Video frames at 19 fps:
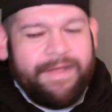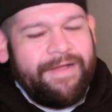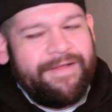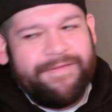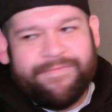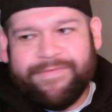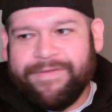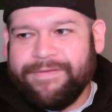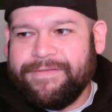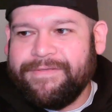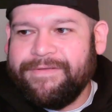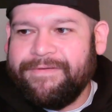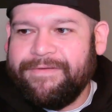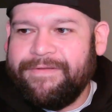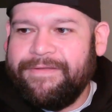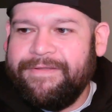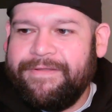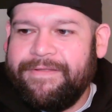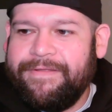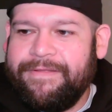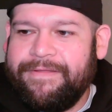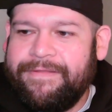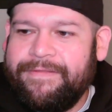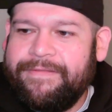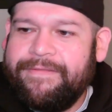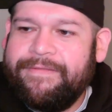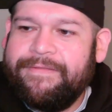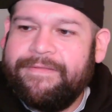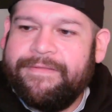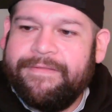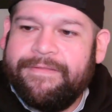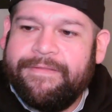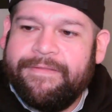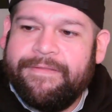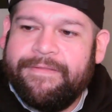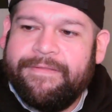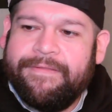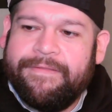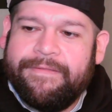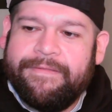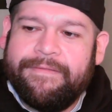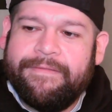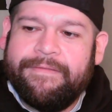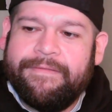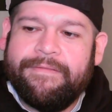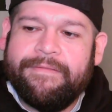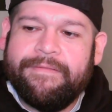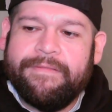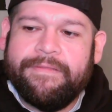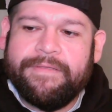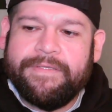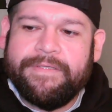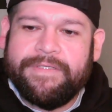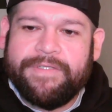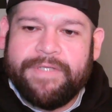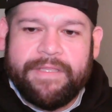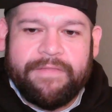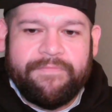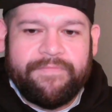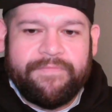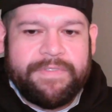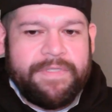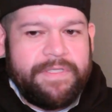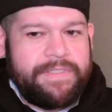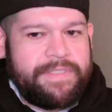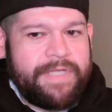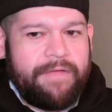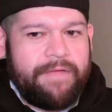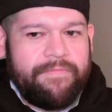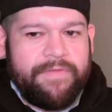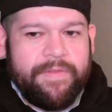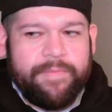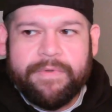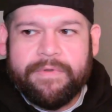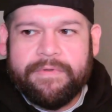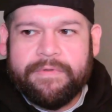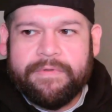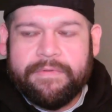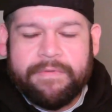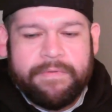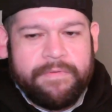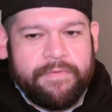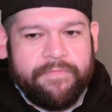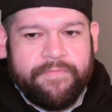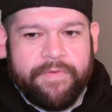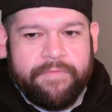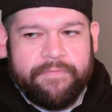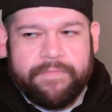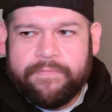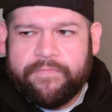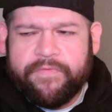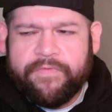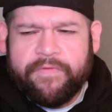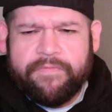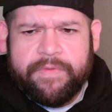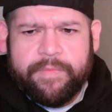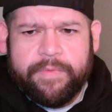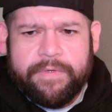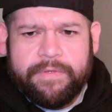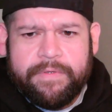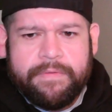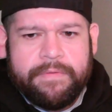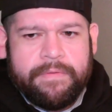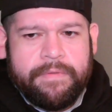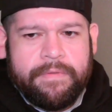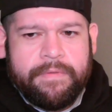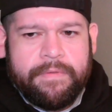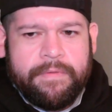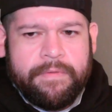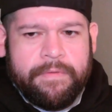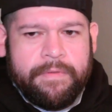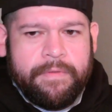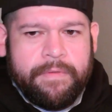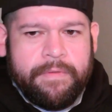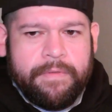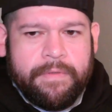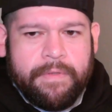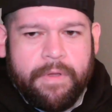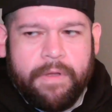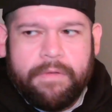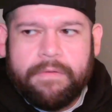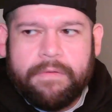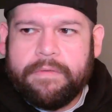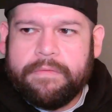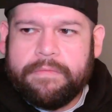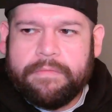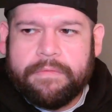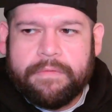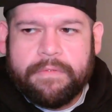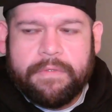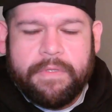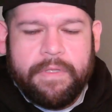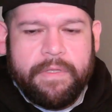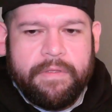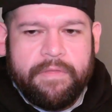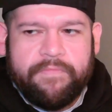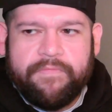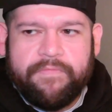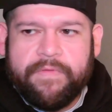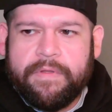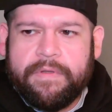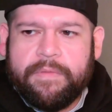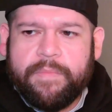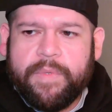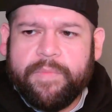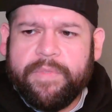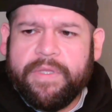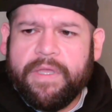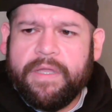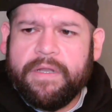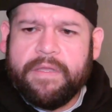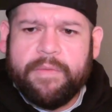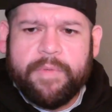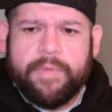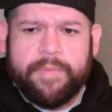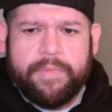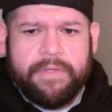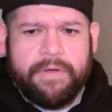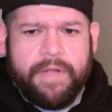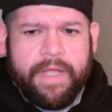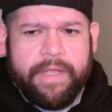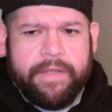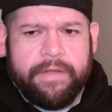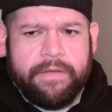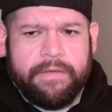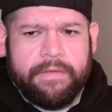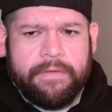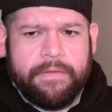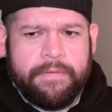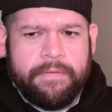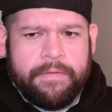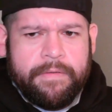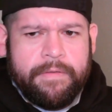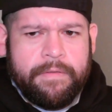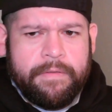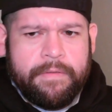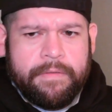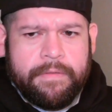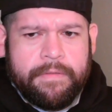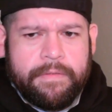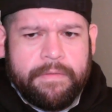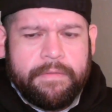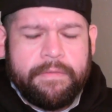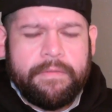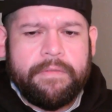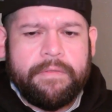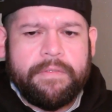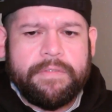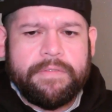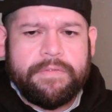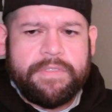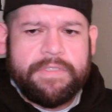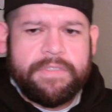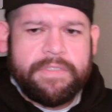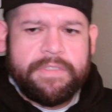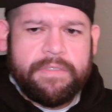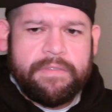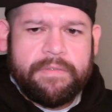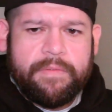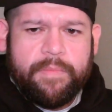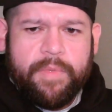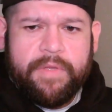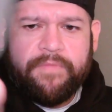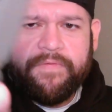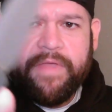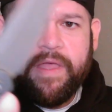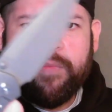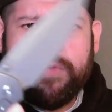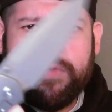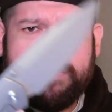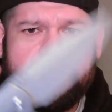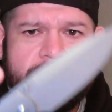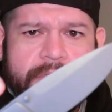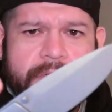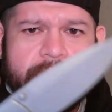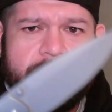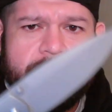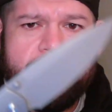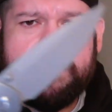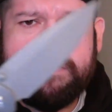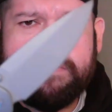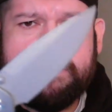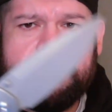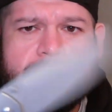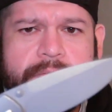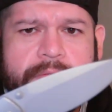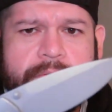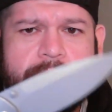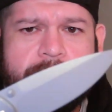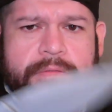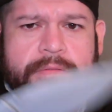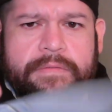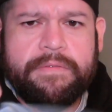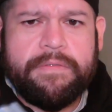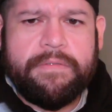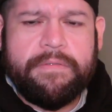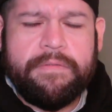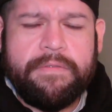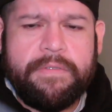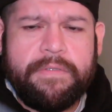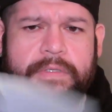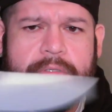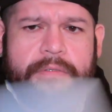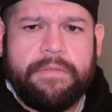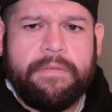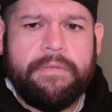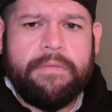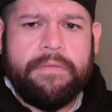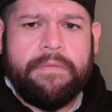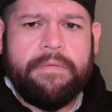Ah, feels so good. Let's try the, the top flipper. Front, front flipper? Oh, okay, I failed it. Maybe you gotta come up a little higher. So she said, I'm off camera. Sorry guys. Let's do it again.